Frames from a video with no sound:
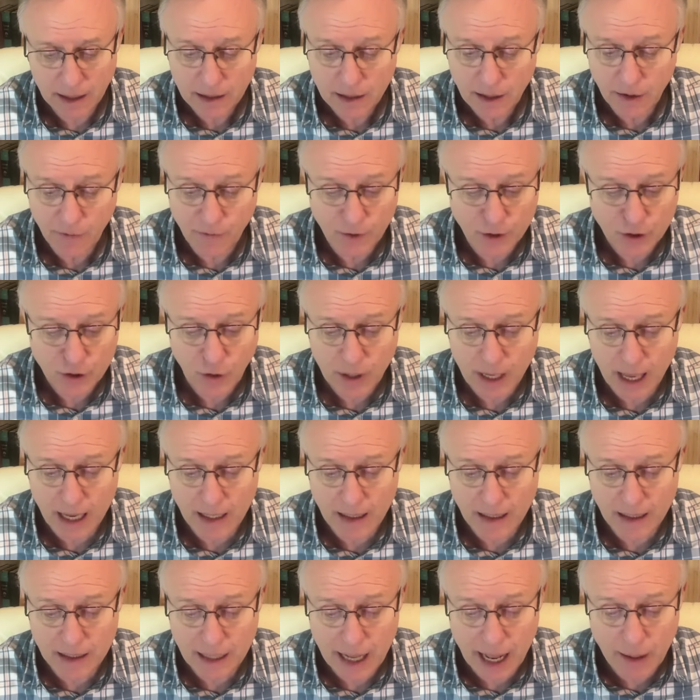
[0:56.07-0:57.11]
The official
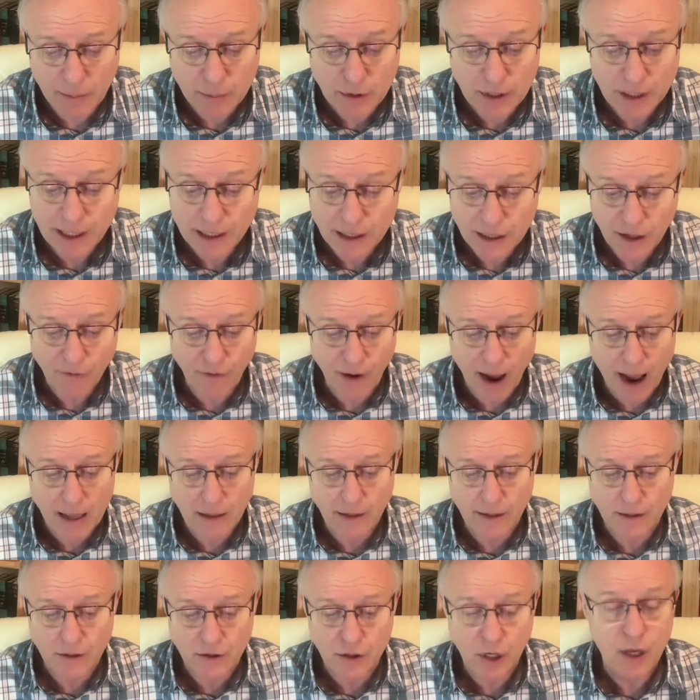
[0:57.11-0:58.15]
candy names in the
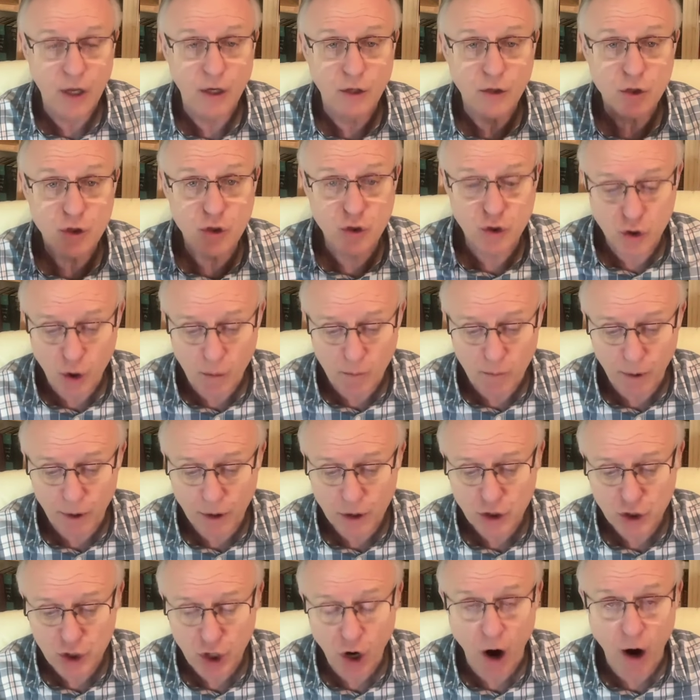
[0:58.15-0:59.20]
filings:
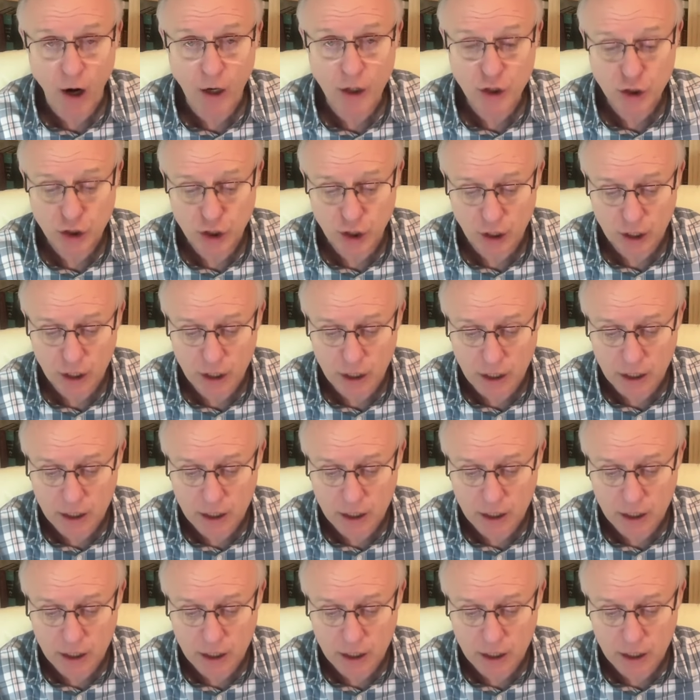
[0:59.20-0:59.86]
Supercharged